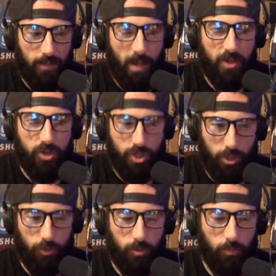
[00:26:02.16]
my
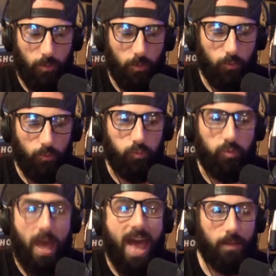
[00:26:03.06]
children will
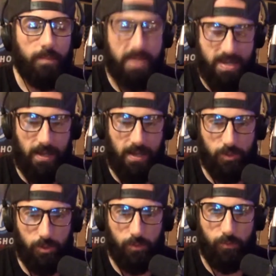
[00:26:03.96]
rattle me
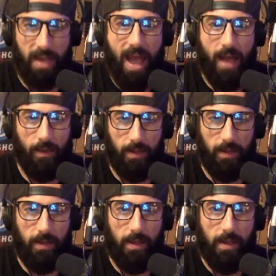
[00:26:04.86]
into
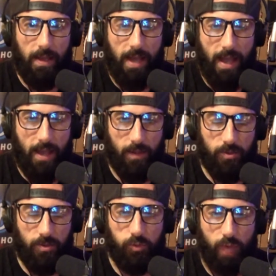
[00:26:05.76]
reality
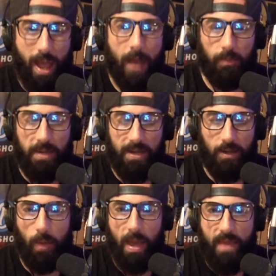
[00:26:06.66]
and ground me in
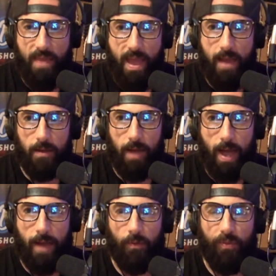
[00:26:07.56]
a way that
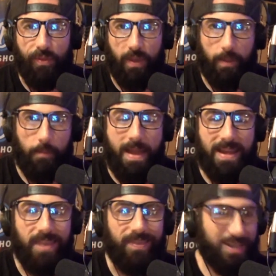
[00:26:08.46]
I don't think
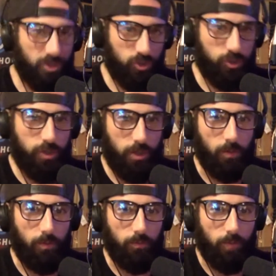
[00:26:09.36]
many things
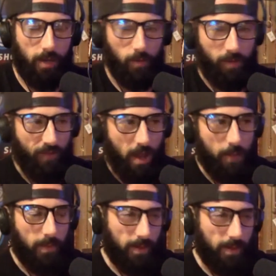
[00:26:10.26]
do, right? If
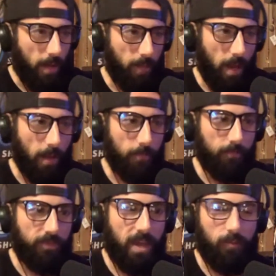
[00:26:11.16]

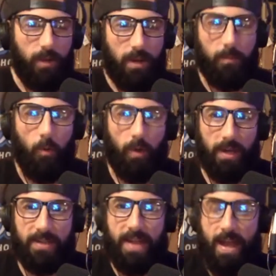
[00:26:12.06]
I'm get ready in the
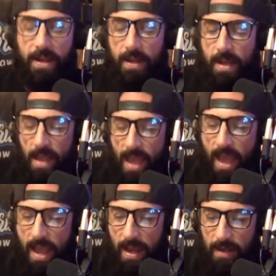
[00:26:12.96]
morning, dad,
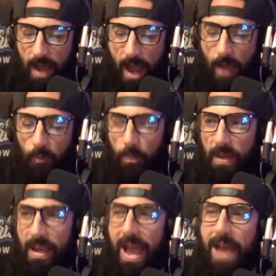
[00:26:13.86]
and I will
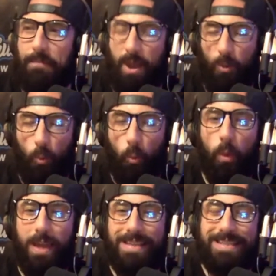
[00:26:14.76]
be at my
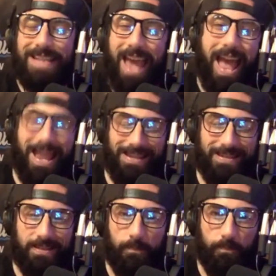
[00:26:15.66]
wit's
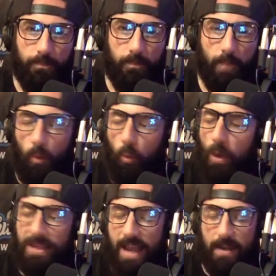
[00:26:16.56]
end. My
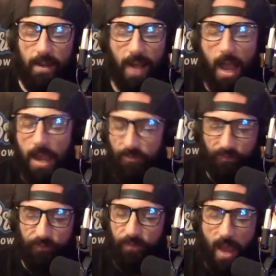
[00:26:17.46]
wit's end. Like I
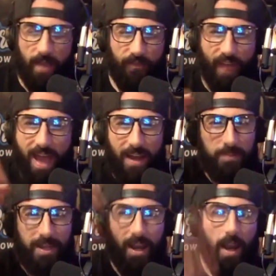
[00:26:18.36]
have had it up
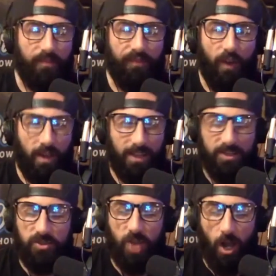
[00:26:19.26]
to here, I am
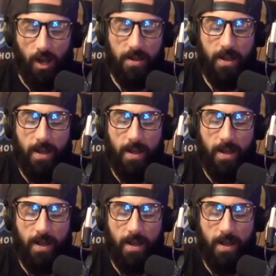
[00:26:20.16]
fucking done.